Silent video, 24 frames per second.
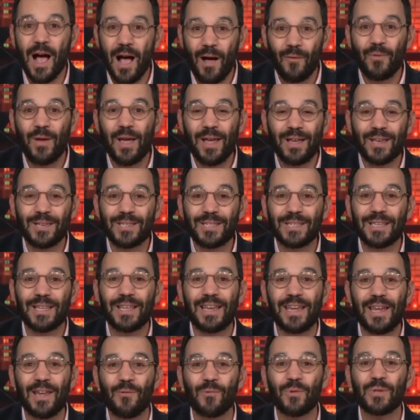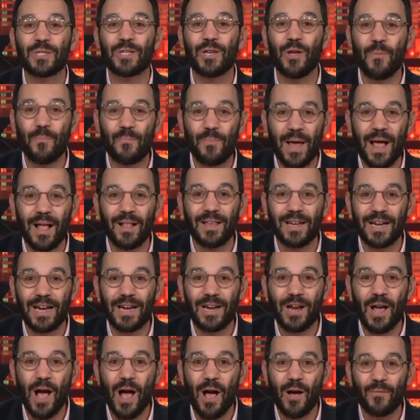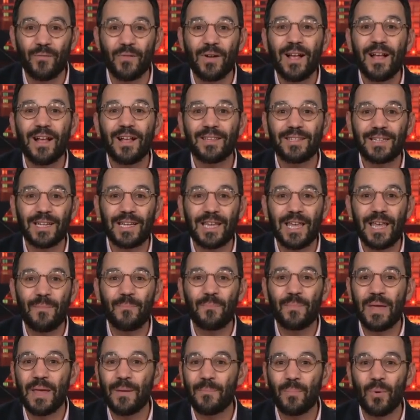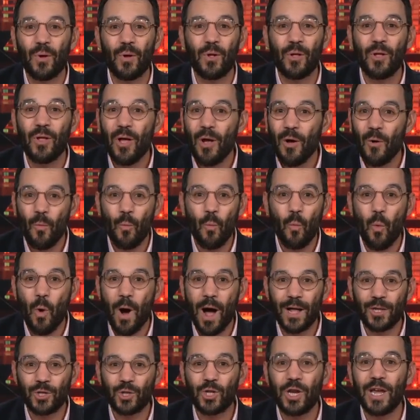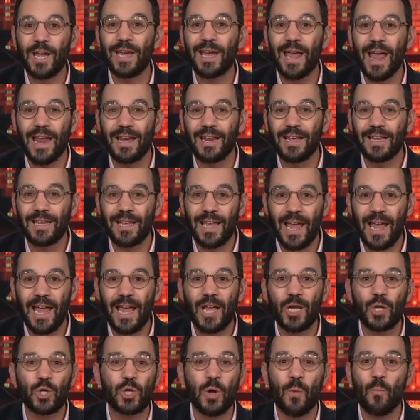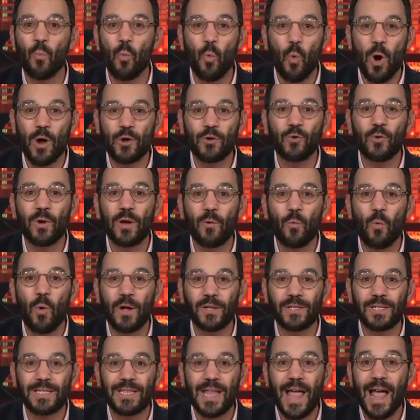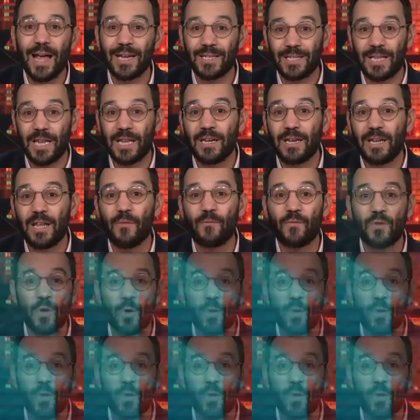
obviously, it was compelling enough to keep people watching and engaged and right. wondering what's next. And right. if